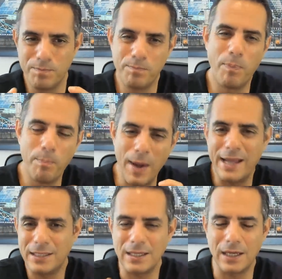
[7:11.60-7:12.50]

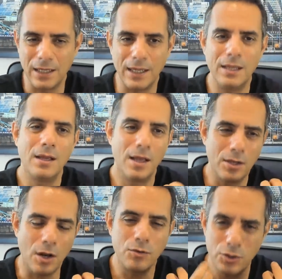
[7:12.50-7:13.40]
basically,
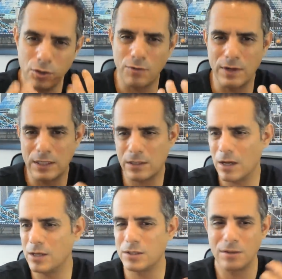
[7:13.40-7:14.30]
do your
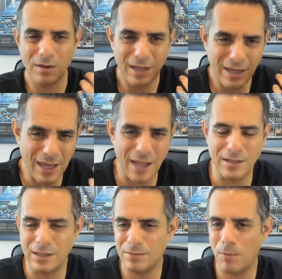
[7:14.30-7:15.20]
research, get a
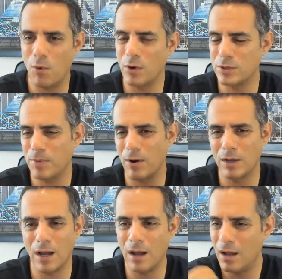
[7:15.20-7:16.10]
decent mortgage
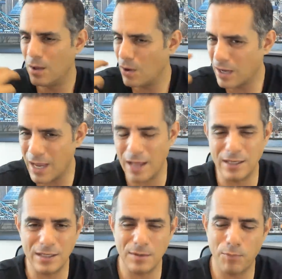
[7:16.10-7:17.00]
broker, get a
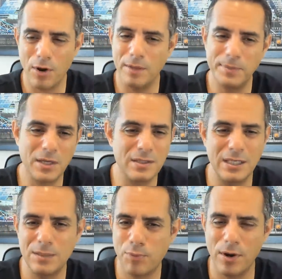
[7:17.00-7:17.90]
decent product, because
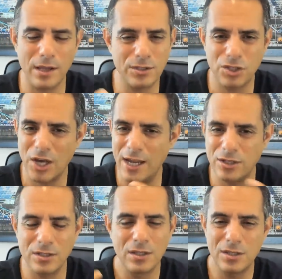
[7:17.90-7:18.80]
these products
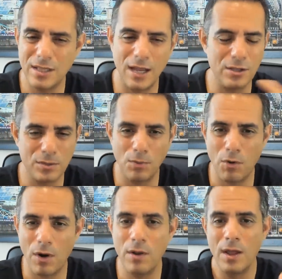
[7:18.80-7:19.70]
change today and
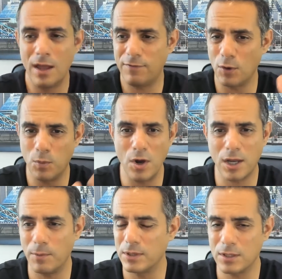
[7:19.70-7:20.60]
tomorrow. If you're
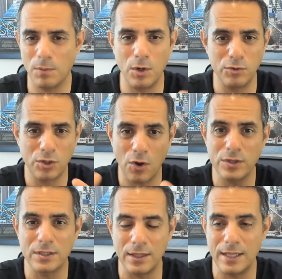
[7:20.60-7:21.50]
working with someone who's
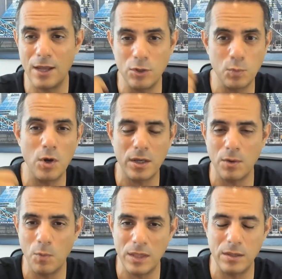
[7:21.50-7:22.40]
constant there, who's
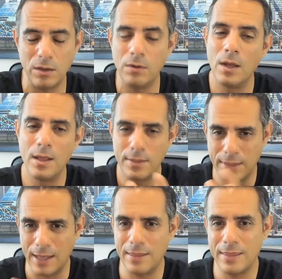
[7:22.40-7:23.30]
working with you,
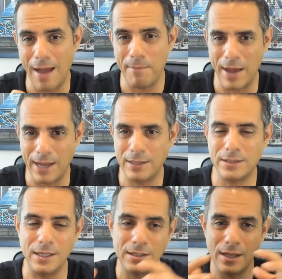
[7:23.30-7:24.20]
then that makes
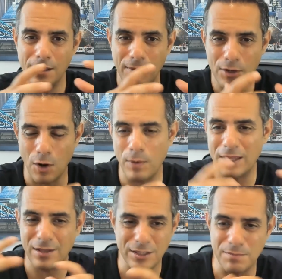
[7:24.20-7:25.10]
it, it
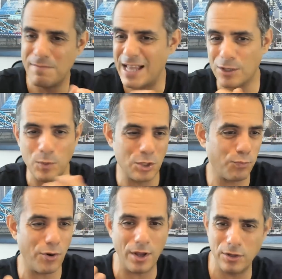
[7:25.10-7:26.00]
doesn't matter which
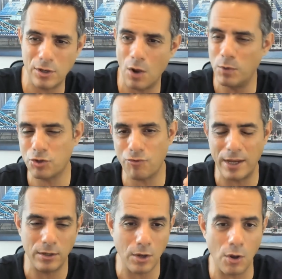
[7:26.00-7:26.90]
product you go, which rate
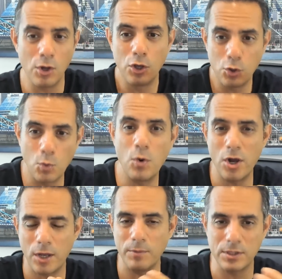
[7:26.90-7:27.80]
you go. You're
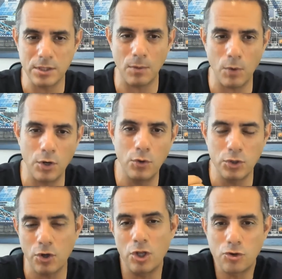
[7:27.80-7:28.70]
working with someone who's
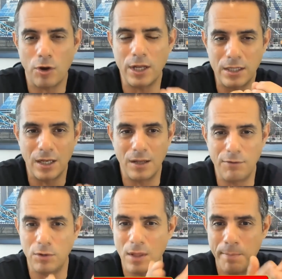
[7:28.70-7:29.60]
going to try to deliver
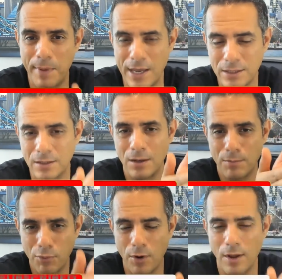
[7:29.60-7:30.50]
you the best
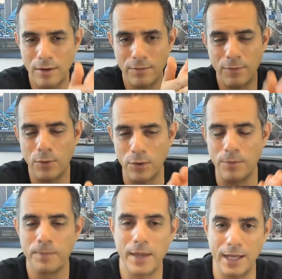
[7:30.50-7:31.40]
product for you.
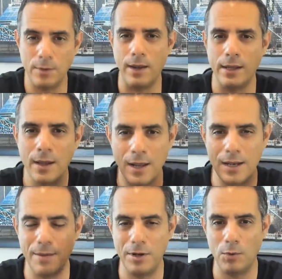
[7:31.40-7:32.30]
Anyway,
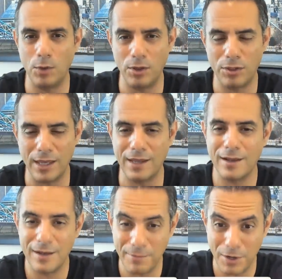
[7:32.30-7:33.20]
let me know what you think.
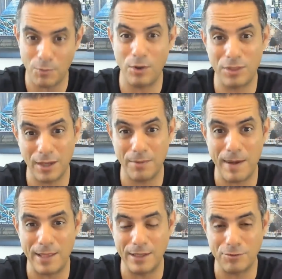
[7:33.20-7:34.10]
Let me know what you think about
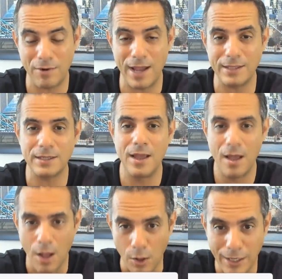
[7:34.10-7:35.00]
these rates.
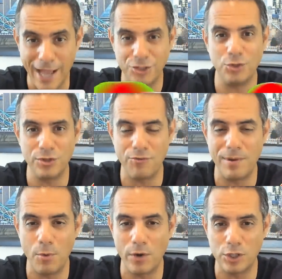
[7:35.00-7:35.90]
I'll catch you on the
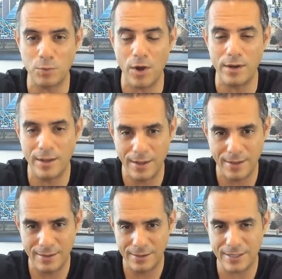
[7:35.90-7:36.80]
remortgage one.
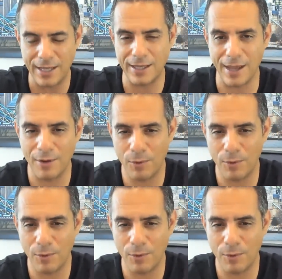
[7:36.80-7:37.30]
Take care. All the